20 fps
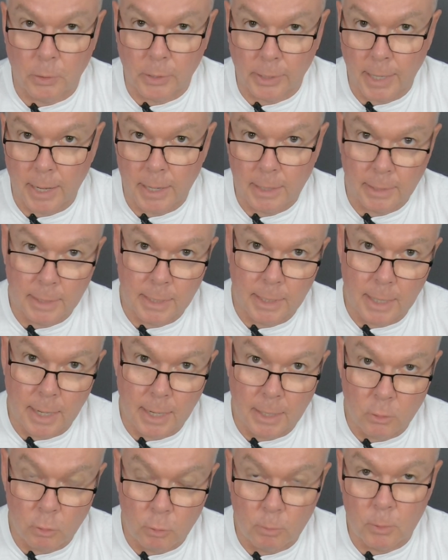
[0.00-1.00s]
I can't get a
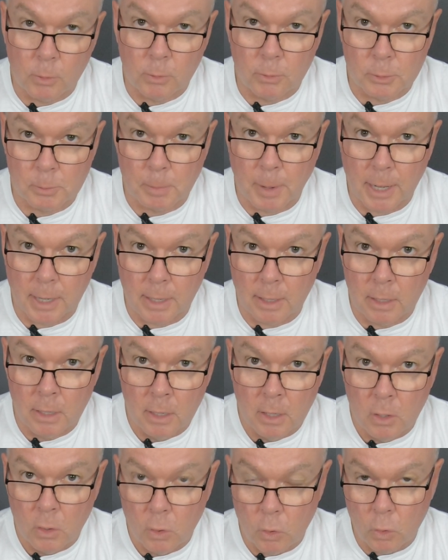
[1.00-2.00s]
normal spanner
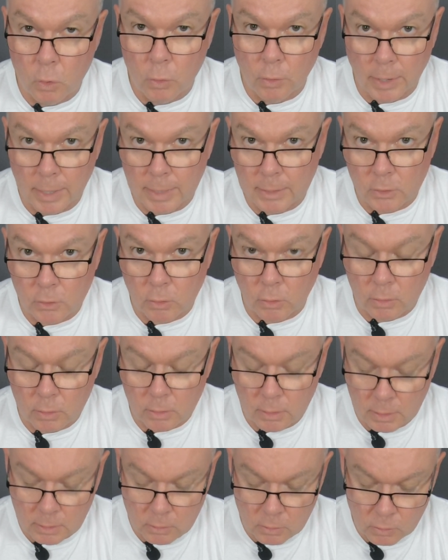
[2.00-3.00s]
or a
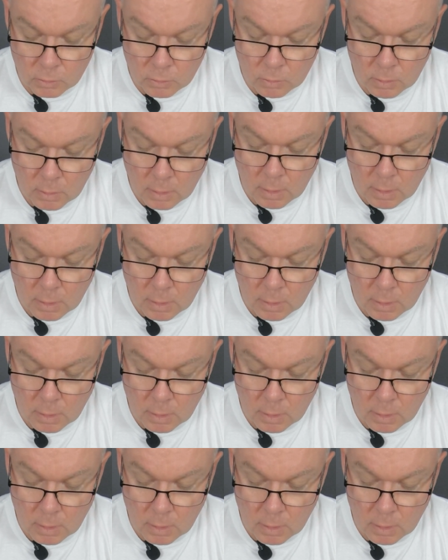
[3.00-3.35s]
socket into,